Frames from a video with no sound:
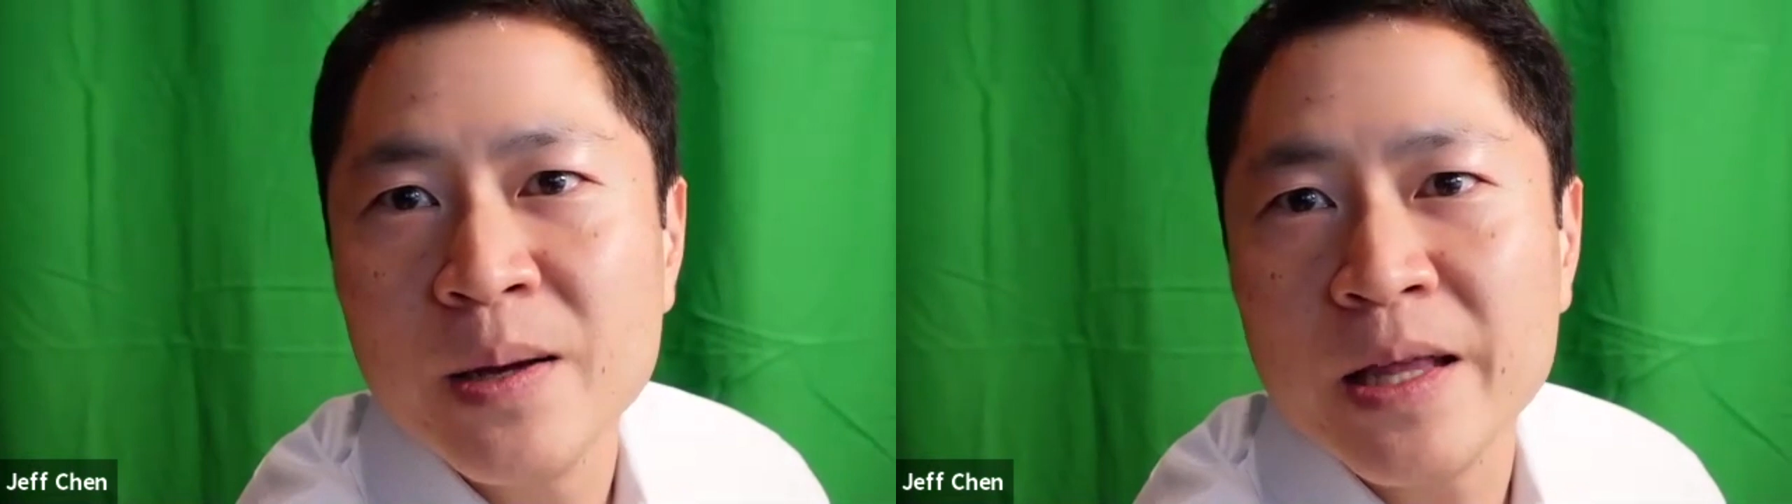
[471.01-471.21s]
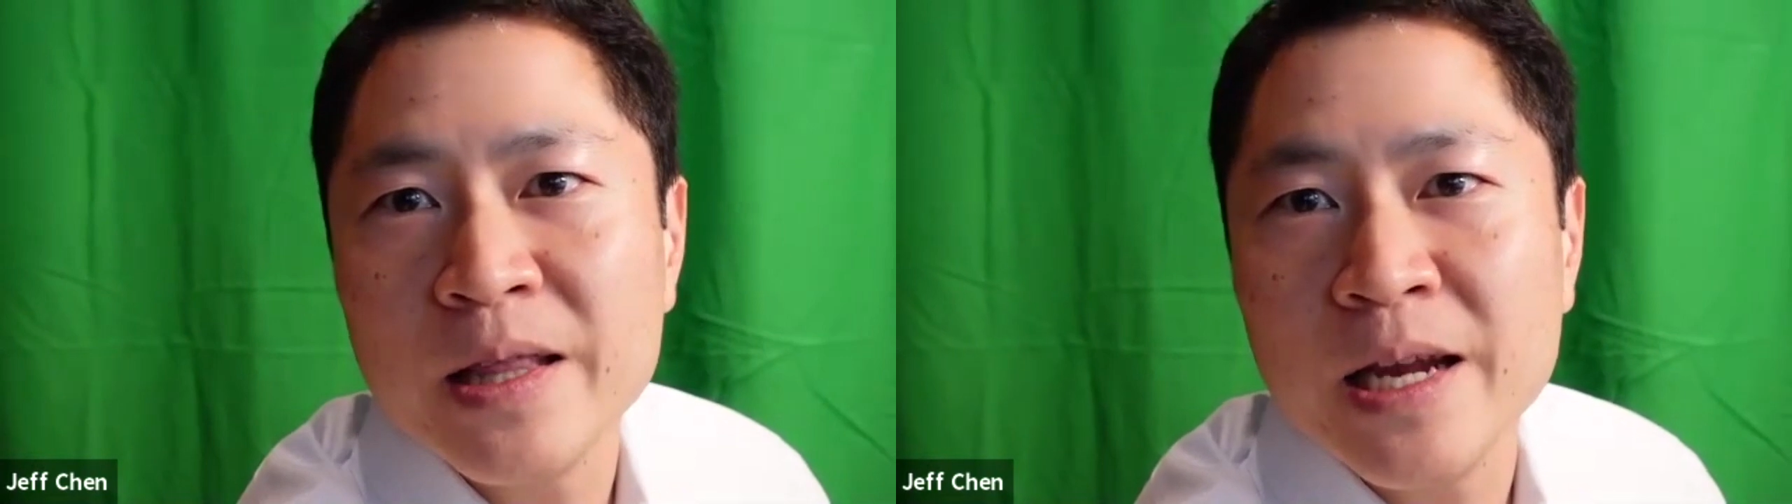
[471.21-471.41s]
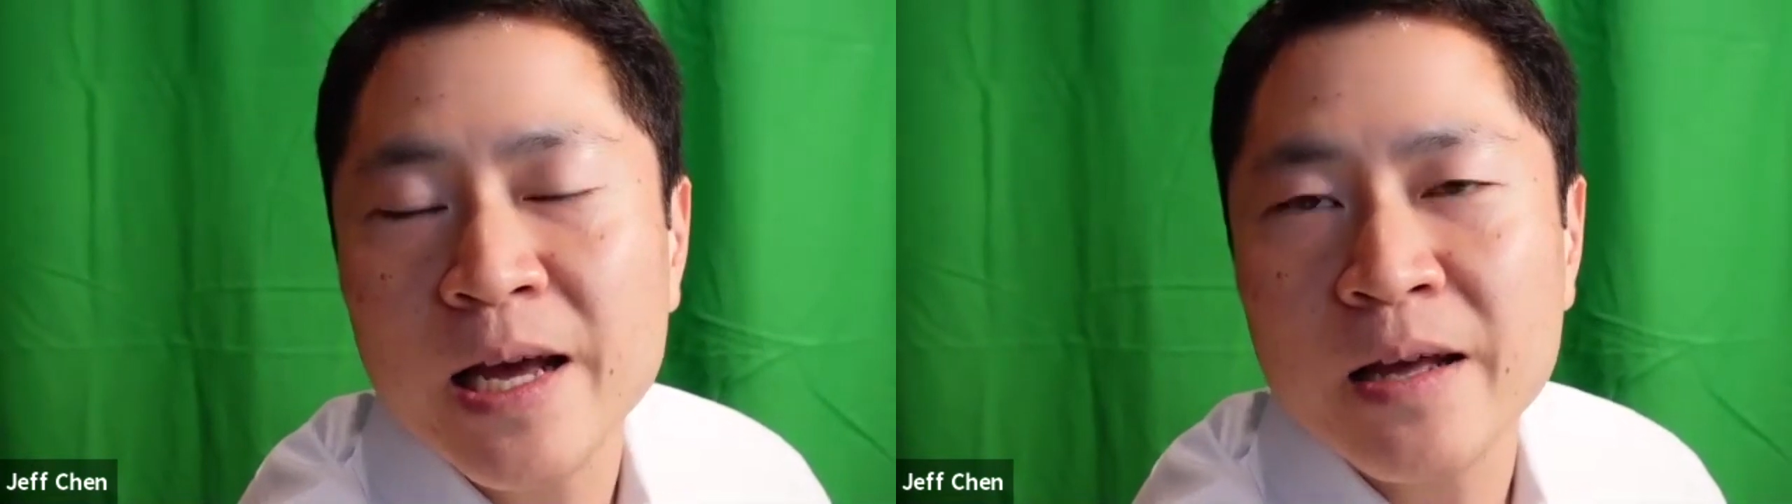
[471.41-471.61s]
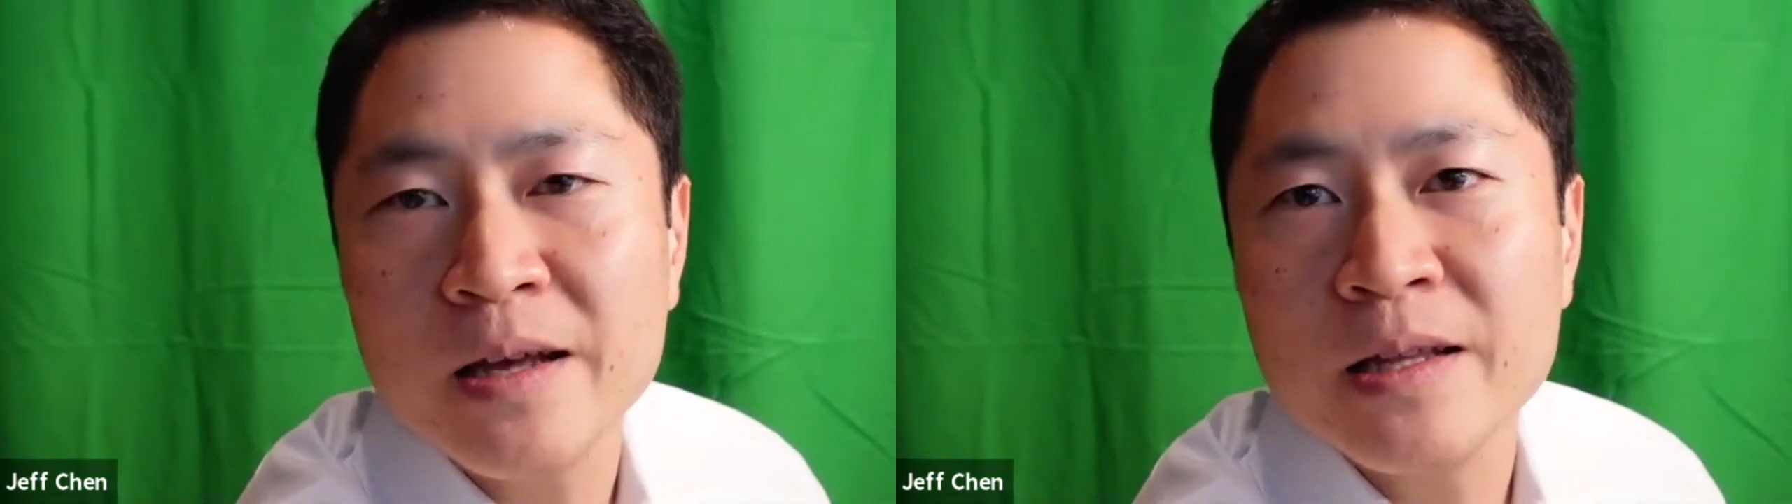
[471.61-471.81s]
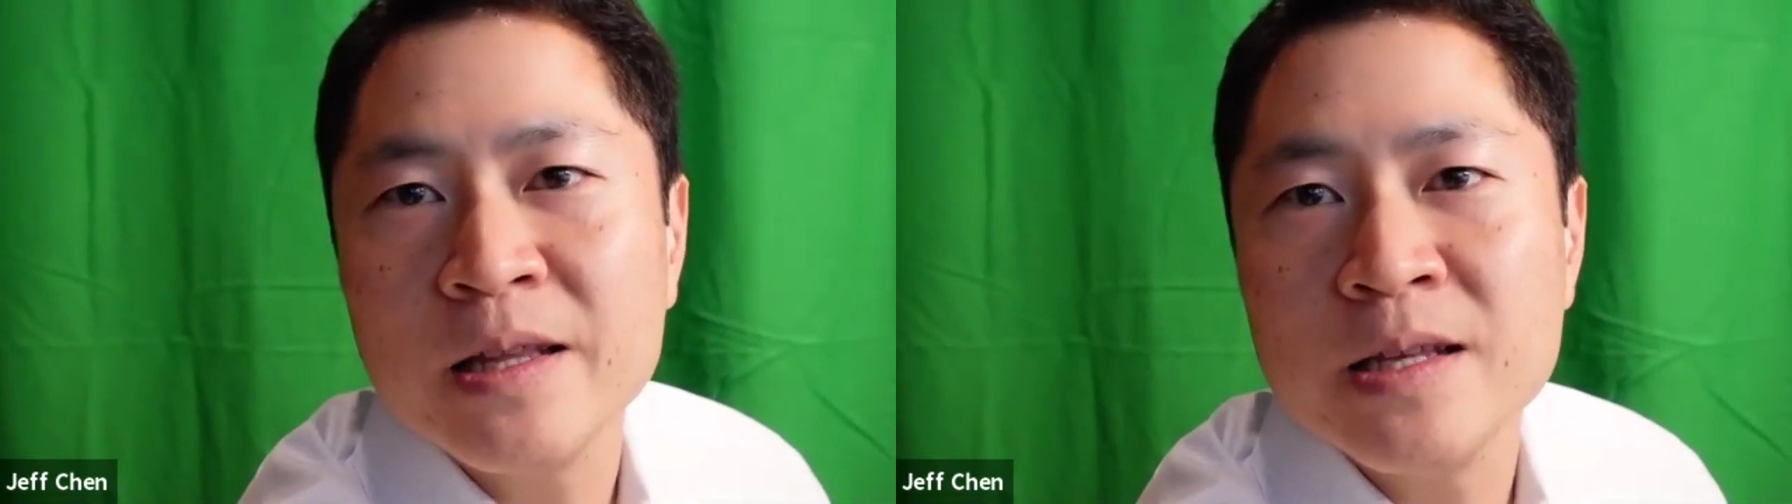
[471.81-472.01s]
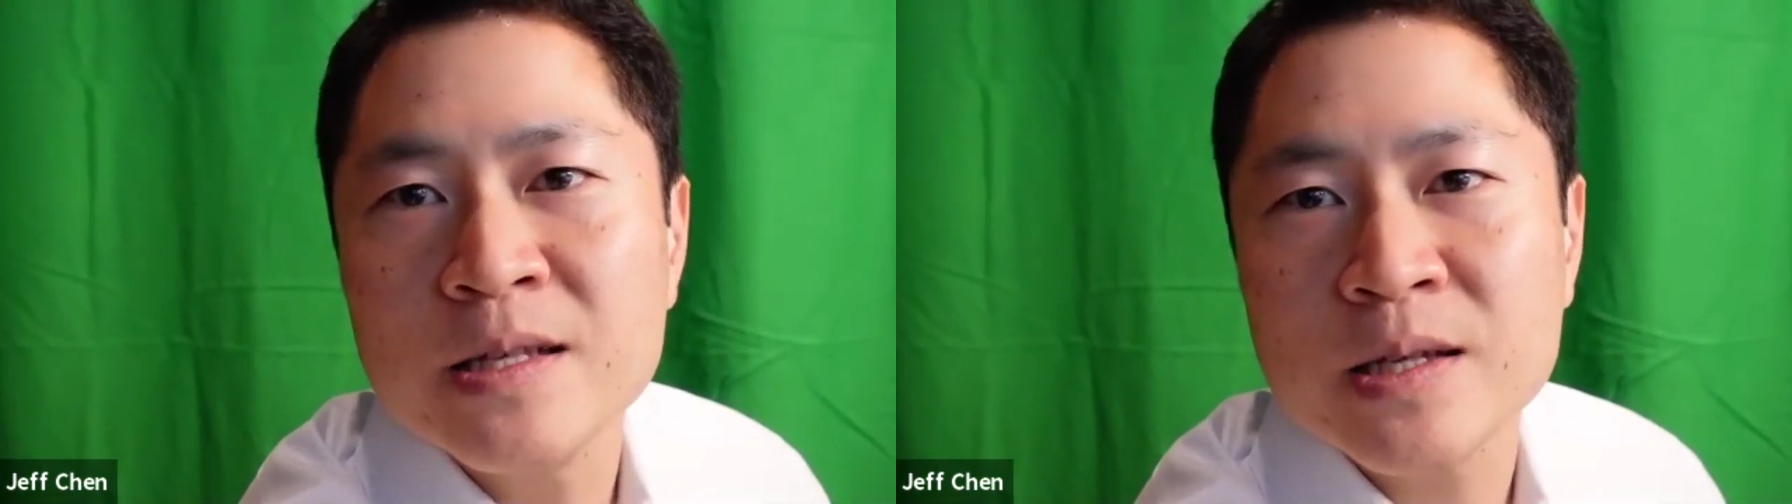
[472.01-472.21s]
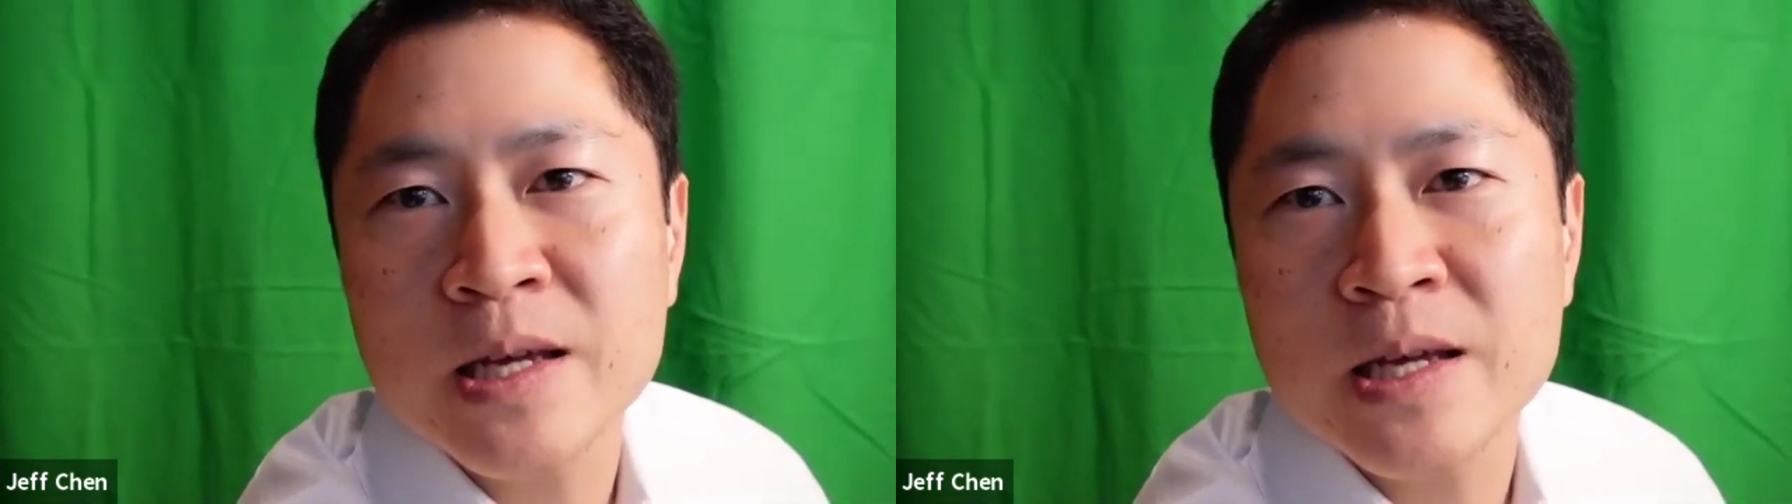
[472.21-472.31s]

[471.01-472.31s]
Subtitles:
and then this